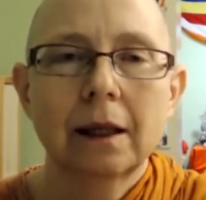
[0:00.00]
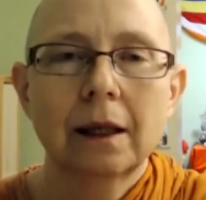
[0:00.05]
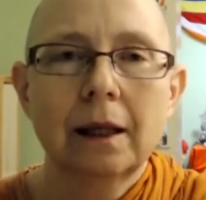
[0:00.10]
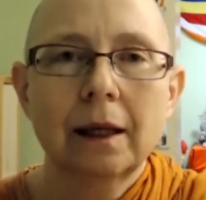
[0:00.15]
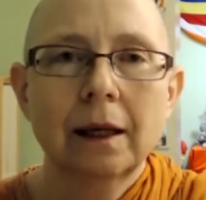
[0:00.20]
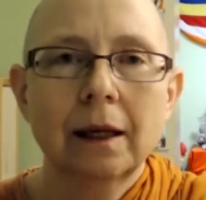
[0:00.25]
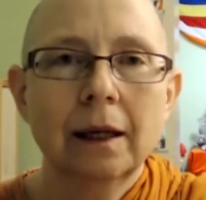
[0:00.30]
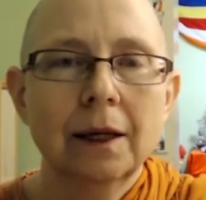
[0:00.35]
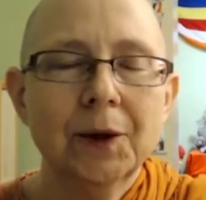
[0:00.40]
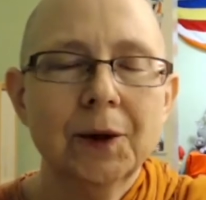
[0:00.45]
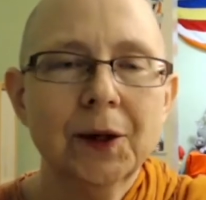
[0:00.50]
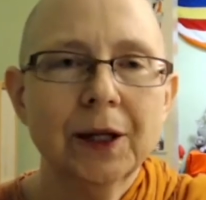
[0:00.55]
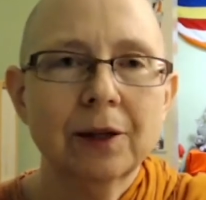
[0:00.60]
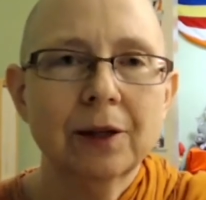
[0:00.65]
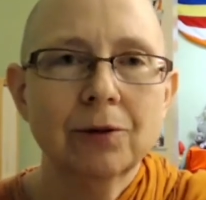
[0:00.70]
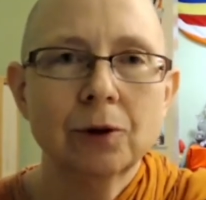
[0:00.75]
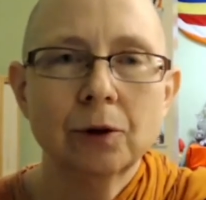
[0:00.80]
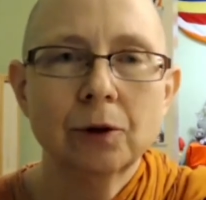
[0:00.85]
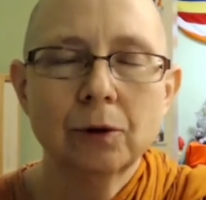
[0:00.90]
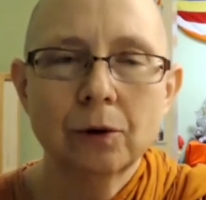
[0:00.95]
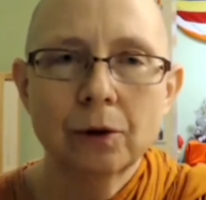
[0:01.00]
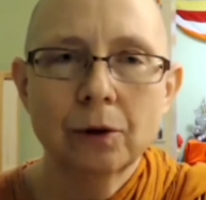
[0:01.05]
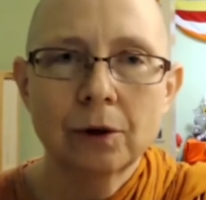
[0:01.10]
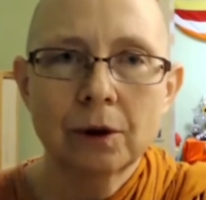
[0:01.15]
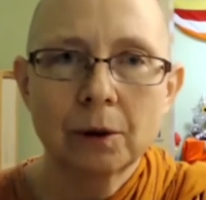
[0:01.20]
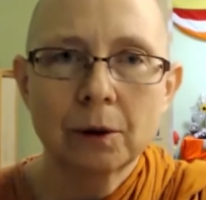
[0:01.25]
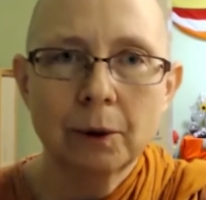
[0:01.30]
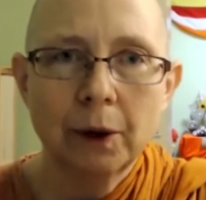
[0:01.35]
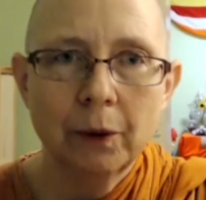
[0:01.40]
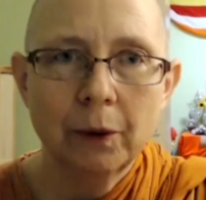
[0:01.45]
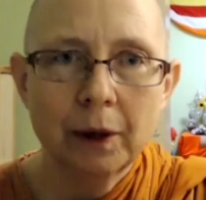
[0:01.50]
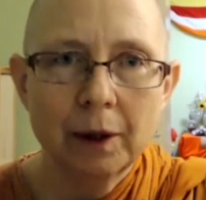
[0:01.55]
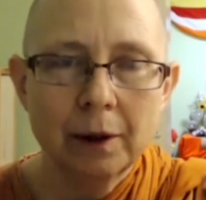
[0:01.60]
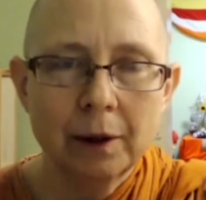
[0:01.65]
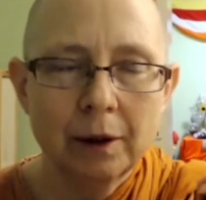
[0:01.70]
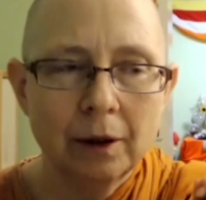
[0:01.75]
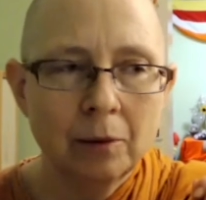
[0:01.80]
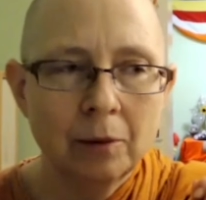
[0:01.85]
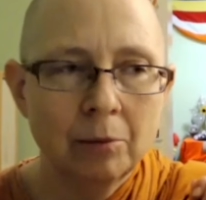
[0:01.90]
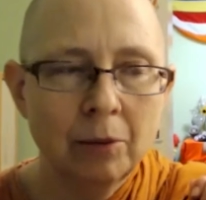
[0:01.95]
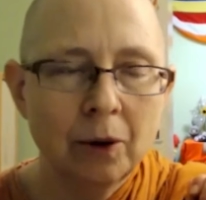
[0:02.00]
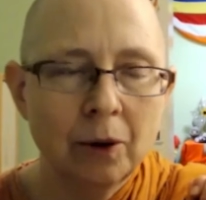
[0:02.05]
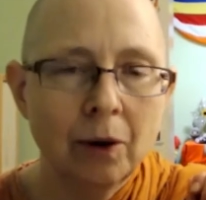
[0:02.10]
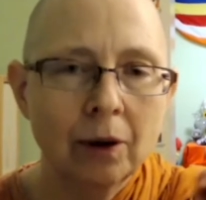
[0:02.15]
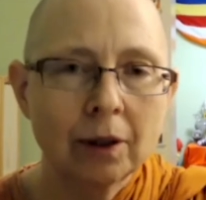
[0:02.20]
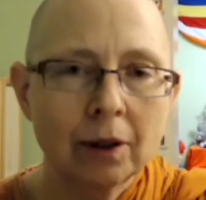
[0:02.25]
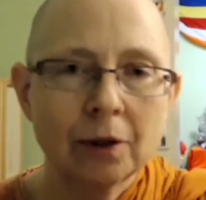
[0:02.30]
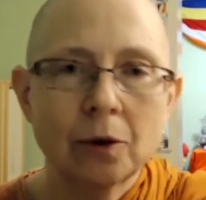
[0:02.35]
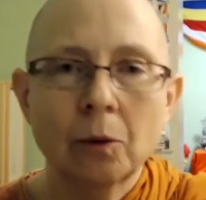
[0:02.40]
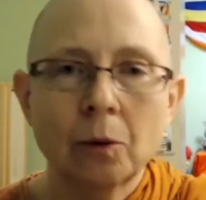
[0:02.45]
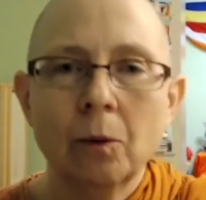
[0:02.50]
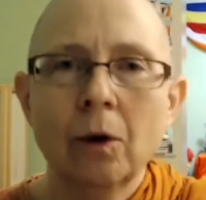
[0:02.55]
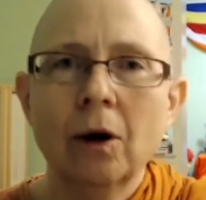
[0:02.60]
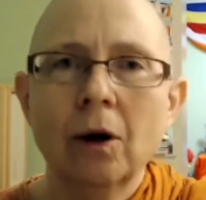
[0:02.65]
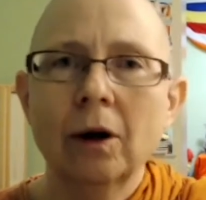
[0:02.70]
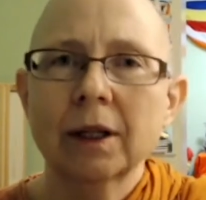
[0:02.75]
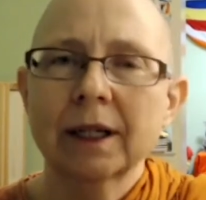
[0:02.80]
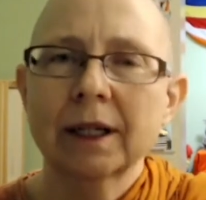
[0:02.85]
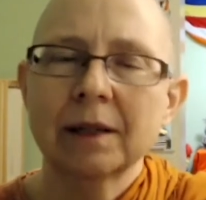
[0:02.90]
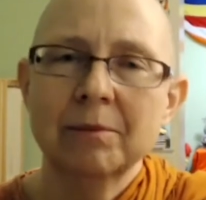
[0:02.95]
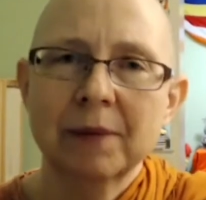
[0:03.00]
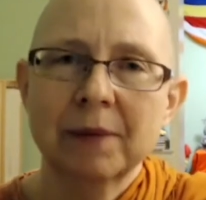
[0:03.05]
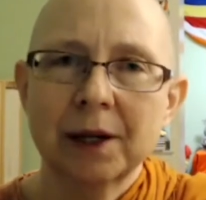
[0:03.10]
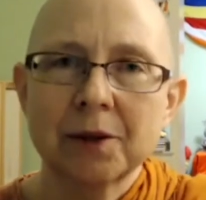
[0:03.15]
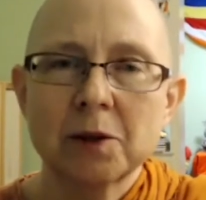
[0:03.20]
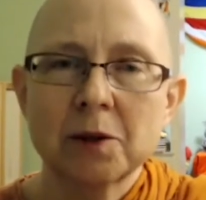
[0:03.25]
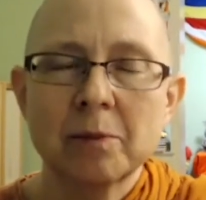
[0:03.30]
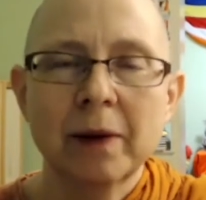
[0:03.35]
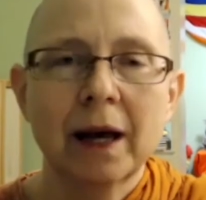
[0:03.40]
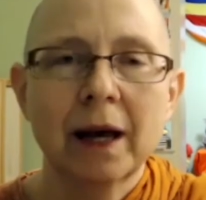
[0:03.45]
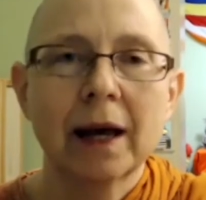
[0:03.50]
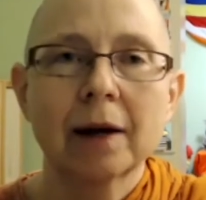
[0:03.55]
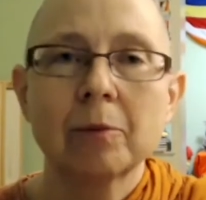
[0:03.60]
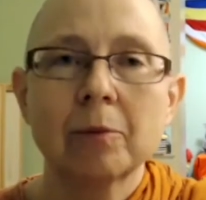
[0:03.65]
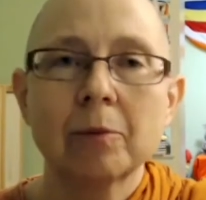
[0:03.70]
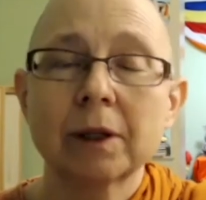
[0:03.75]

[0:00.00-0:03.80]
Like if you throw a ball at the wall, it can bounce back.